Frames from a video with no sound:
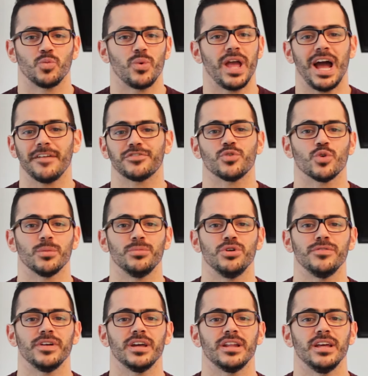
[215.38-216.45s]
We have to
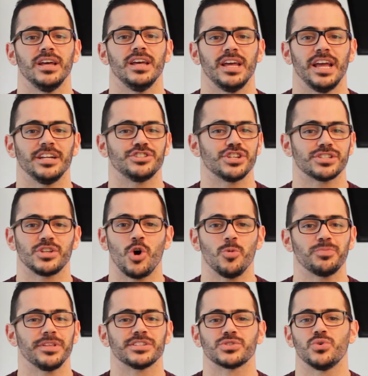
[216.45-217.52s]
remove it and just
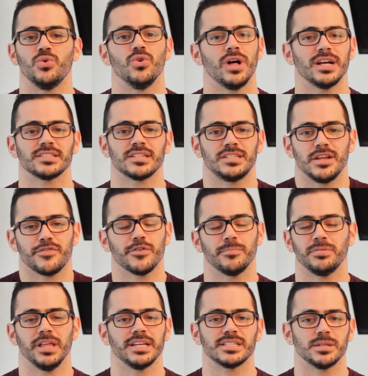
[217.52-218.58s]
hope the school has a
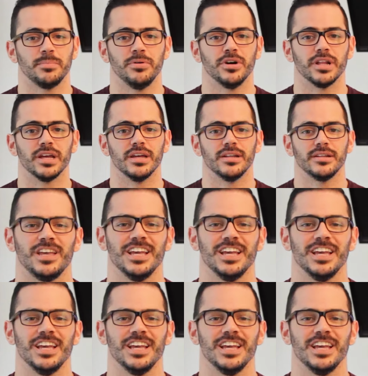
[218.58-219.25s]
different place to put it.